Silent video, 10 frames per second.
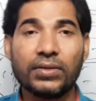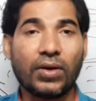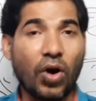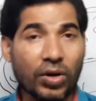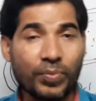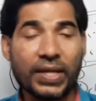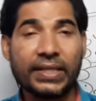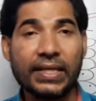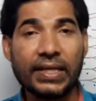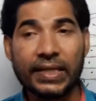on
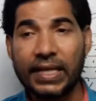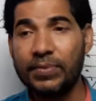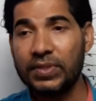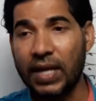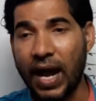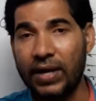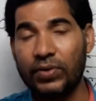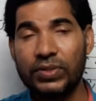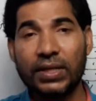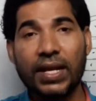breaking gives
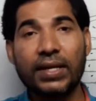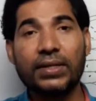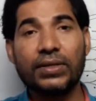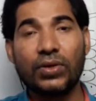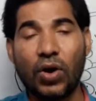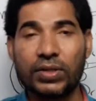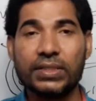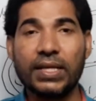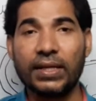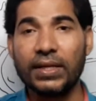hydrogen and
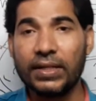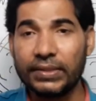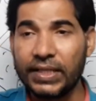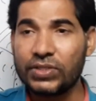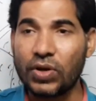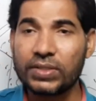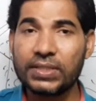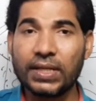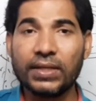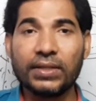oxygen. This
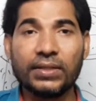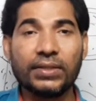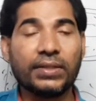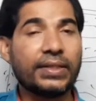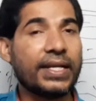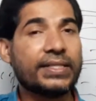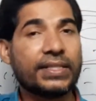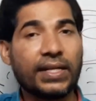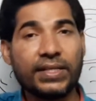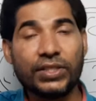oxygen gets
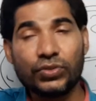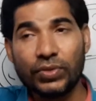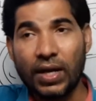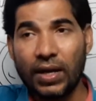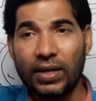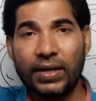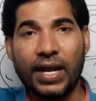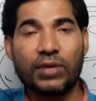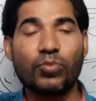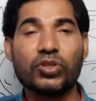released into the
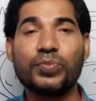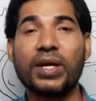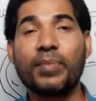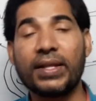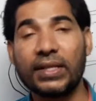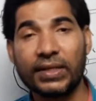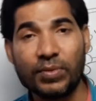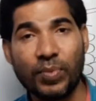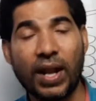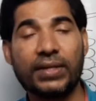atmosphere by the
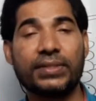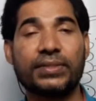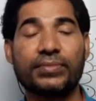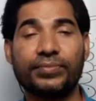green plants,